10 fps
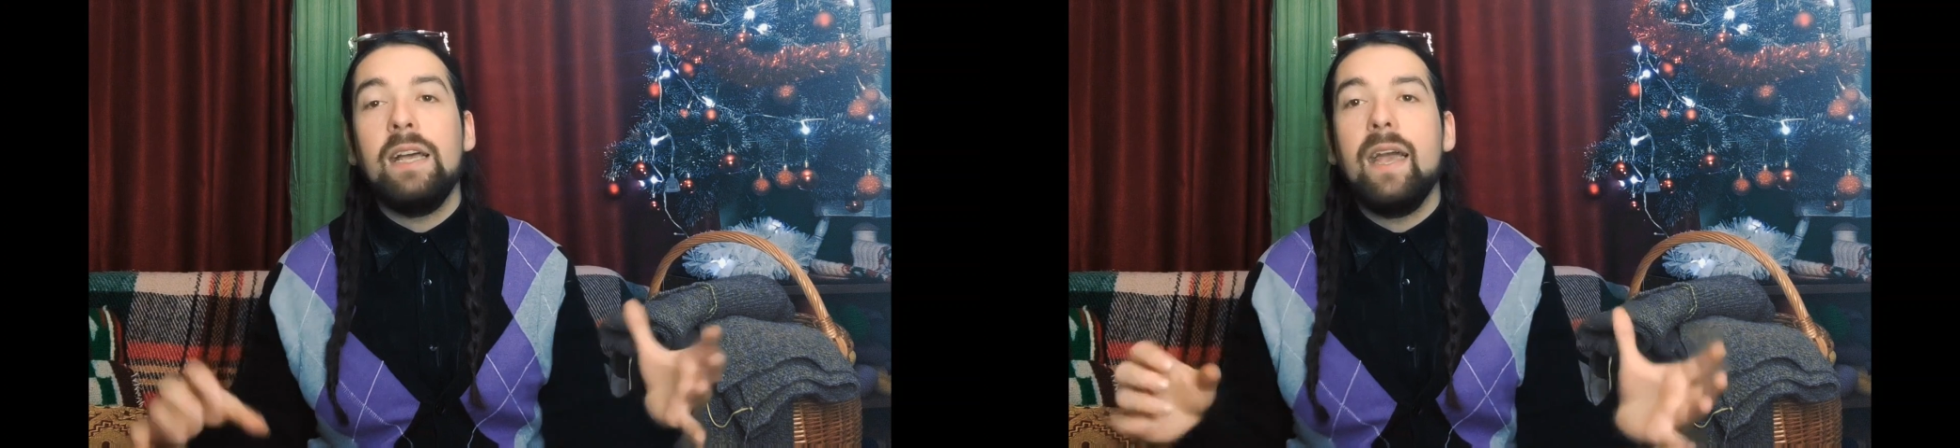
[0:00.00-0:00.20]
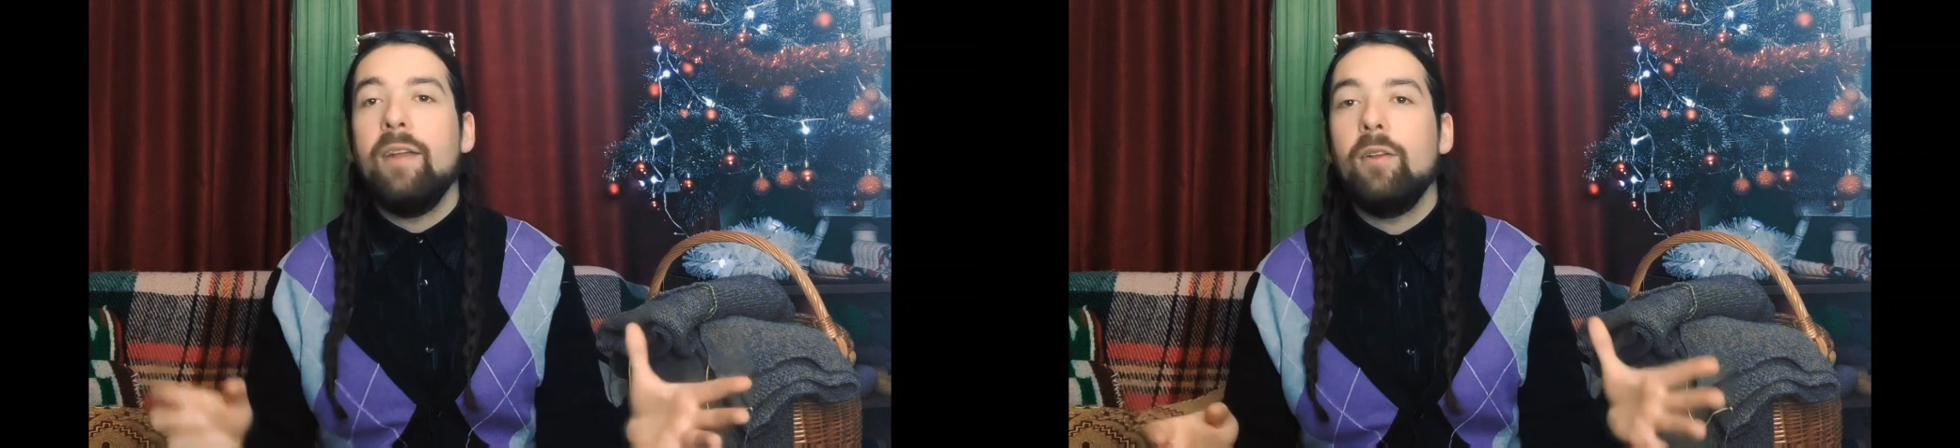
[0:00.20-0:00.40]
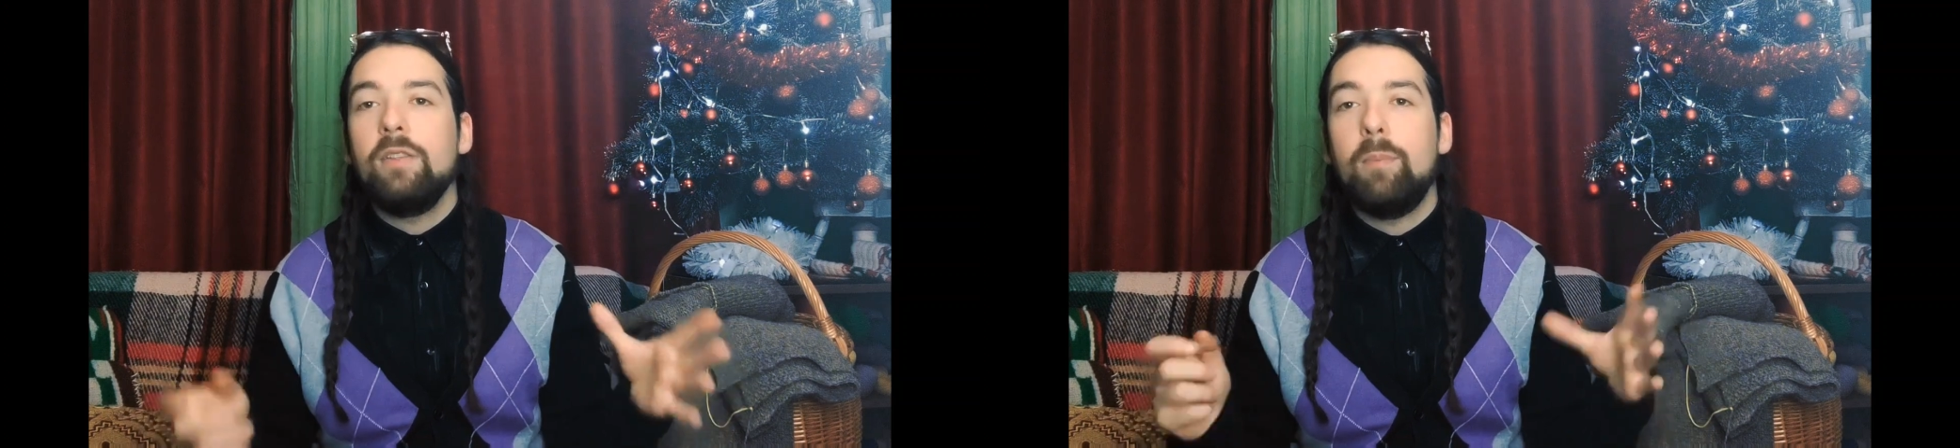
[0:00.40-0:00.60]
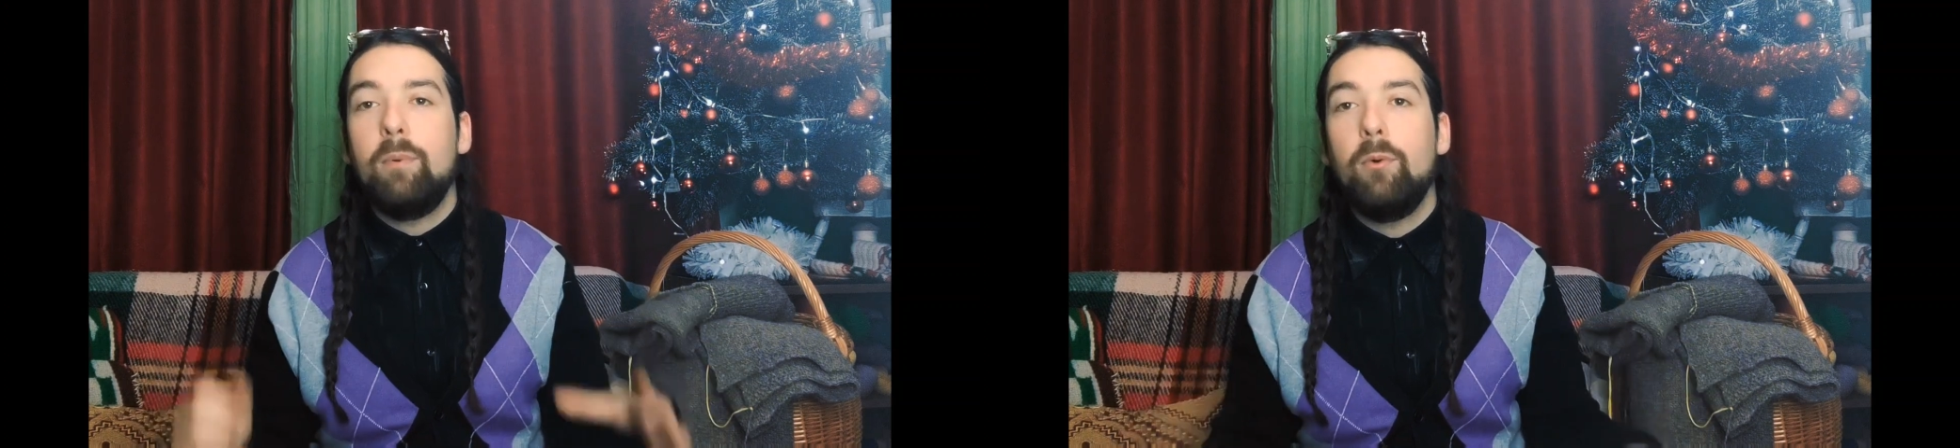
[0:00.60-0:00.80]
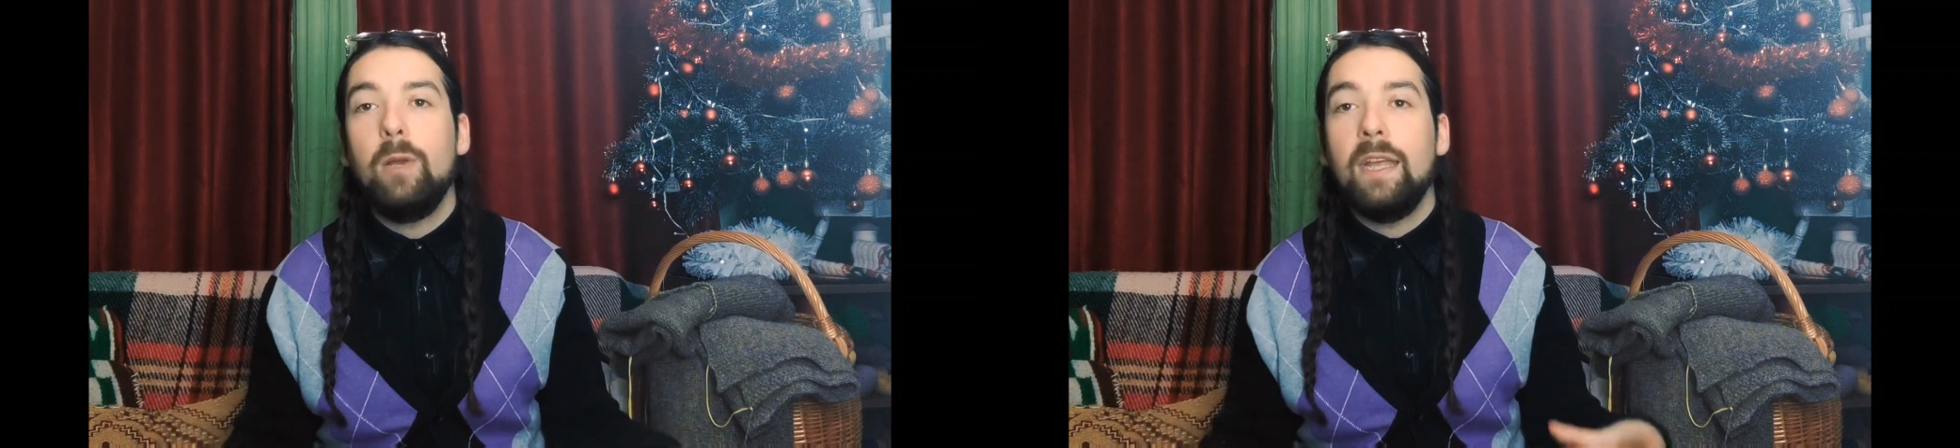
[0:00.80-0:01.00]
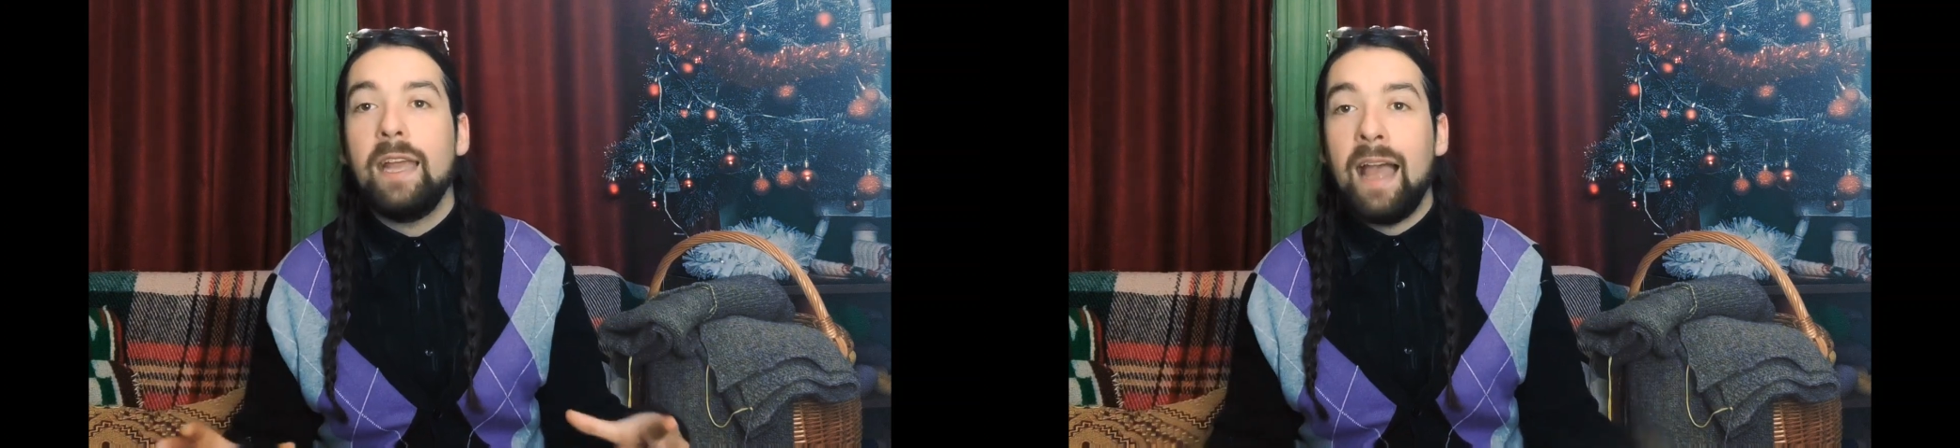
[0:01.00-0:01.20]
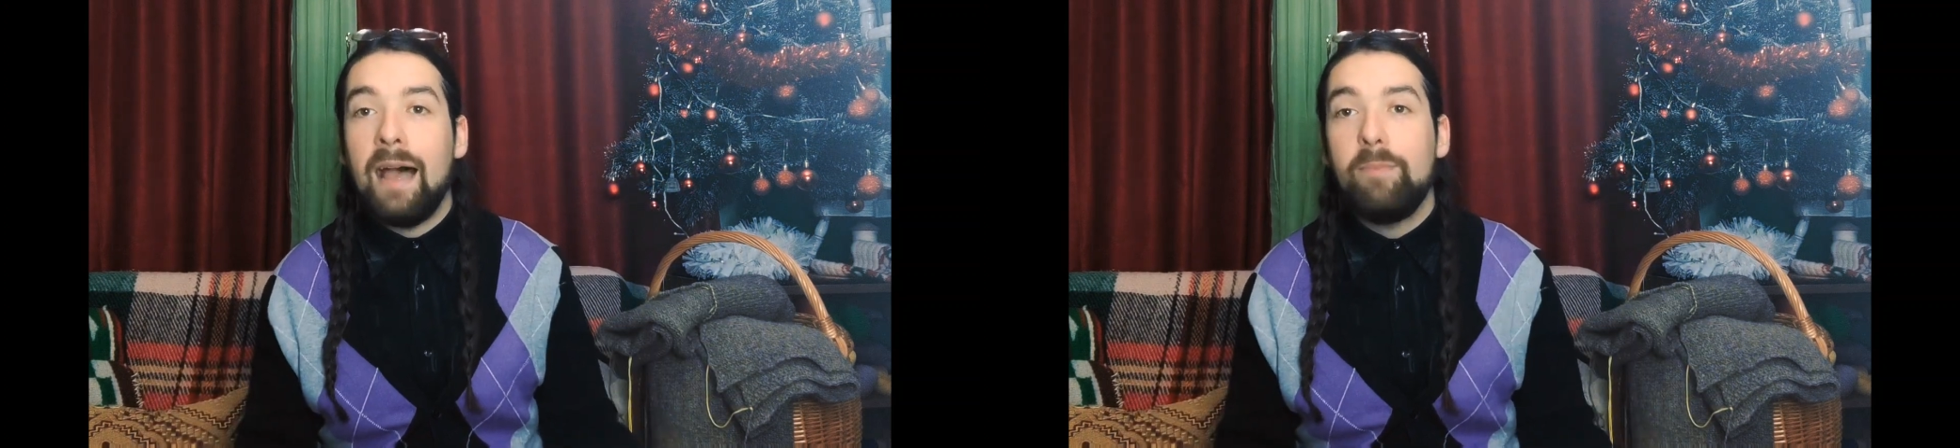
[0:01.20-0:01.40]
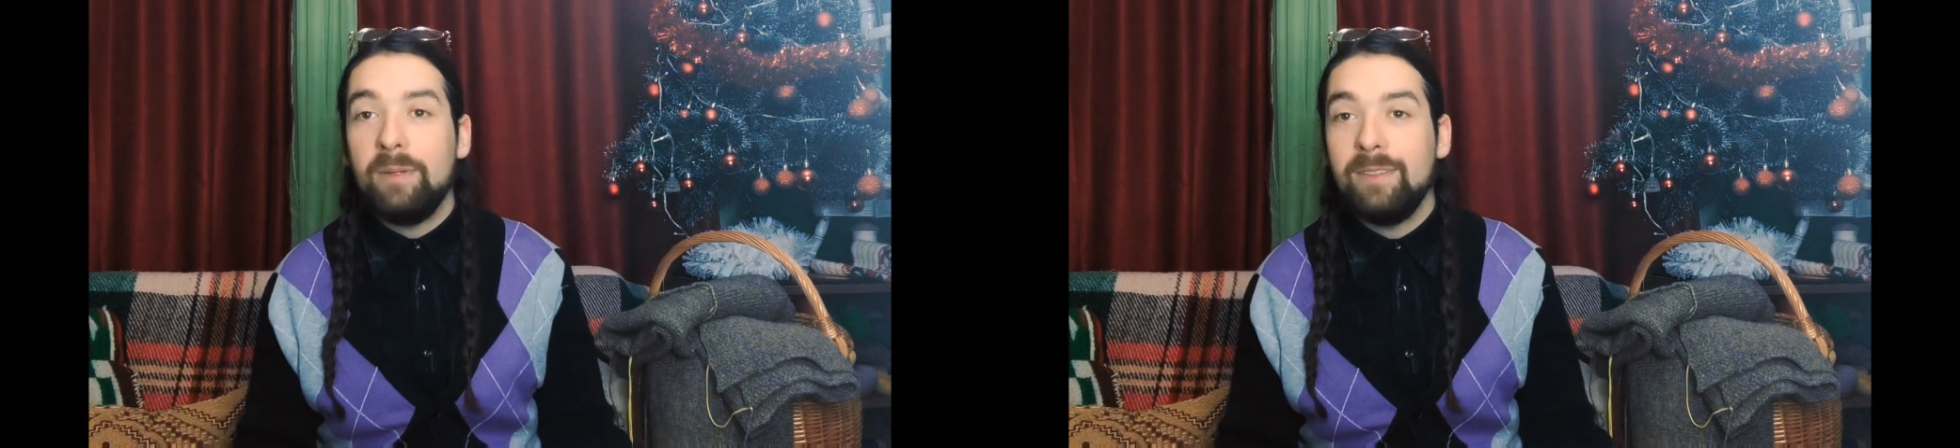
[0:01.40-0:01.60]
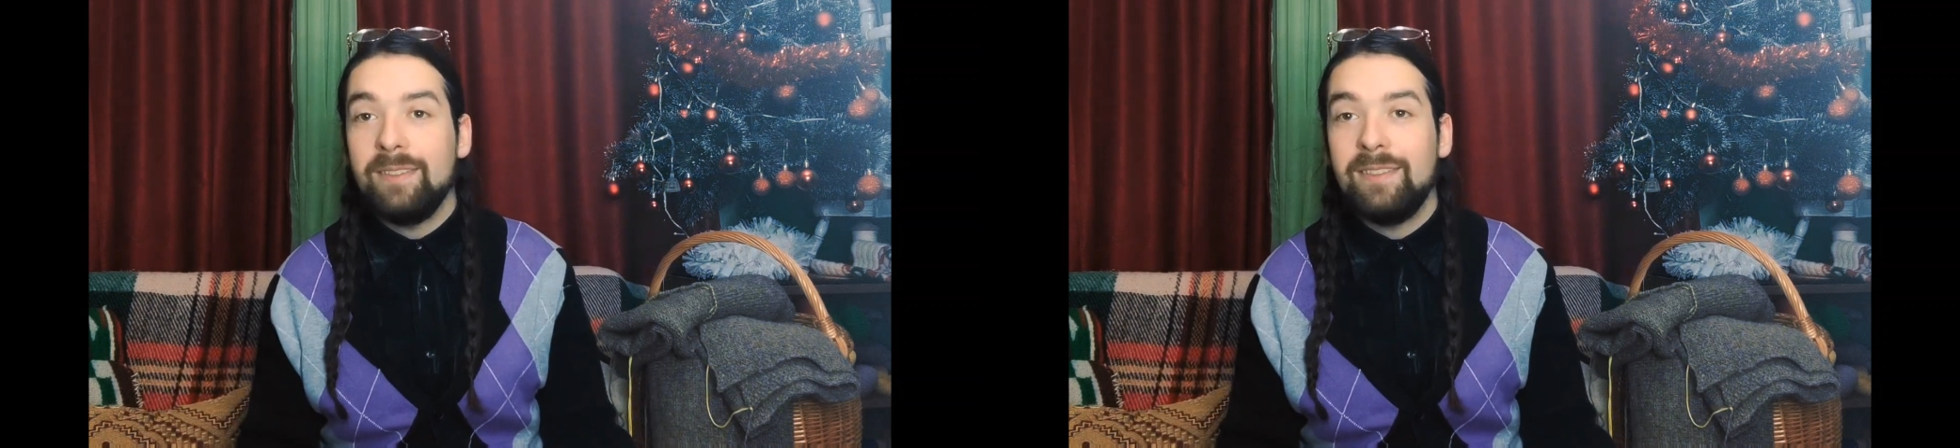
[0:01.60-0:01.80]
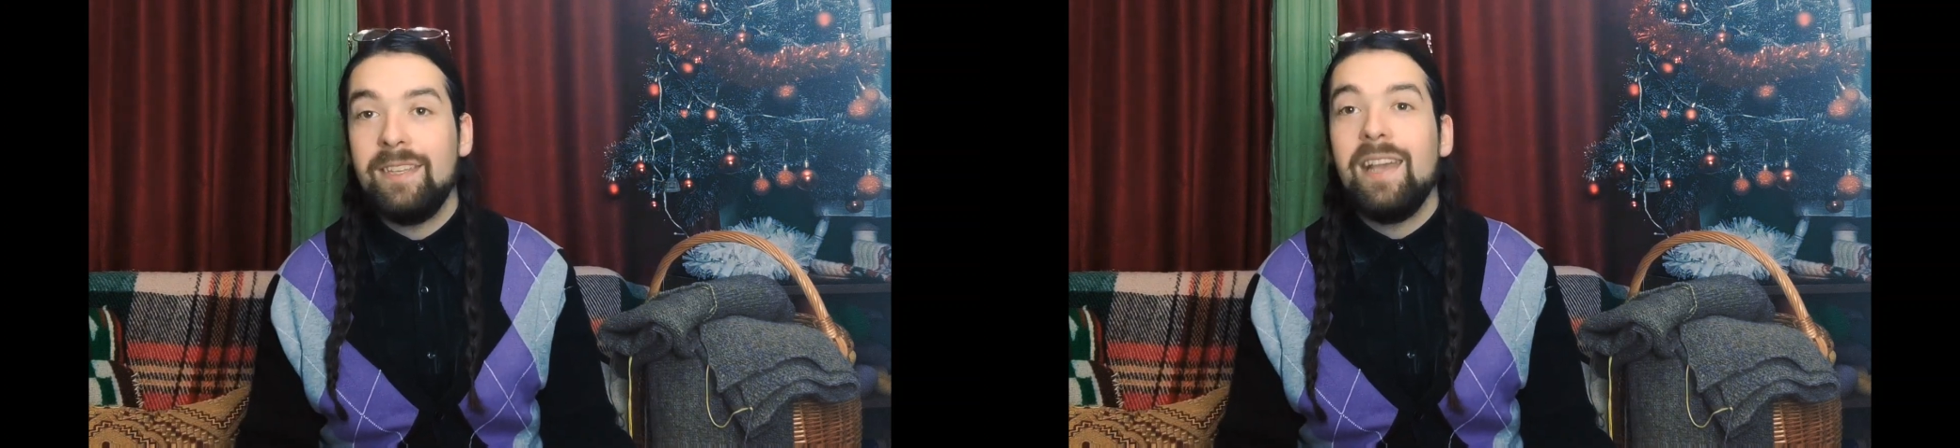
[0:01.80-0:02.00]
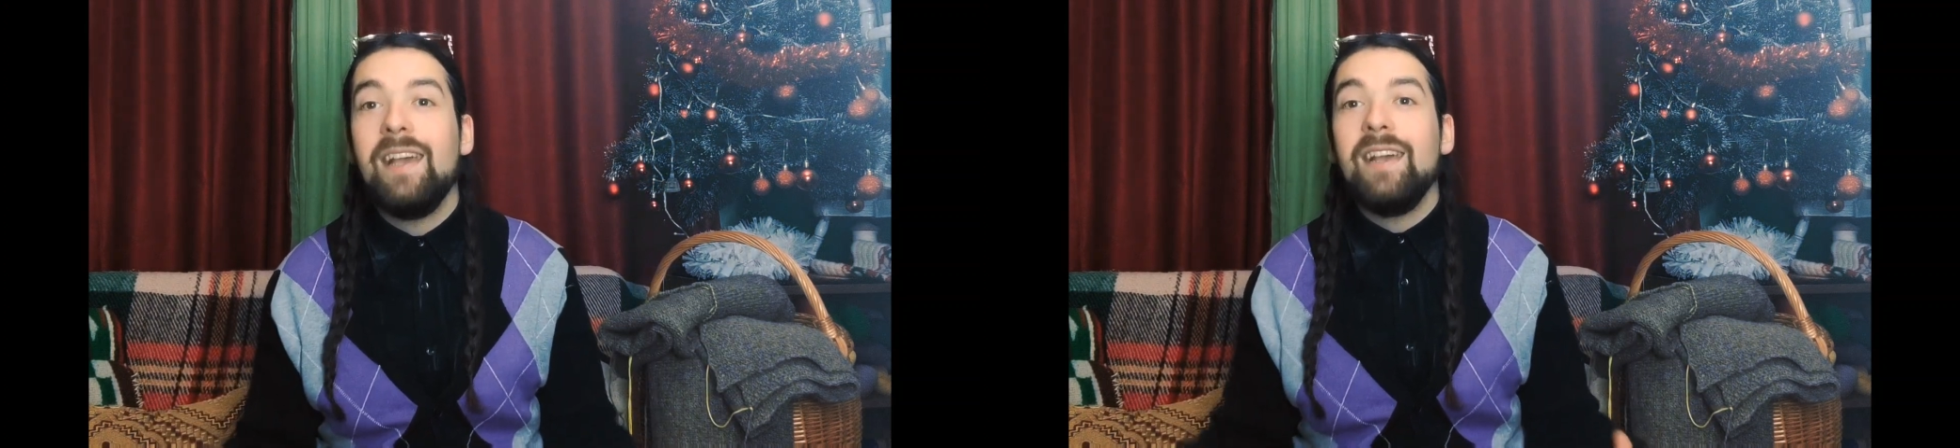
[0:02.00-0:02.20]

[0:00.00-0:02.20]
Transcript: and all the pulling happens.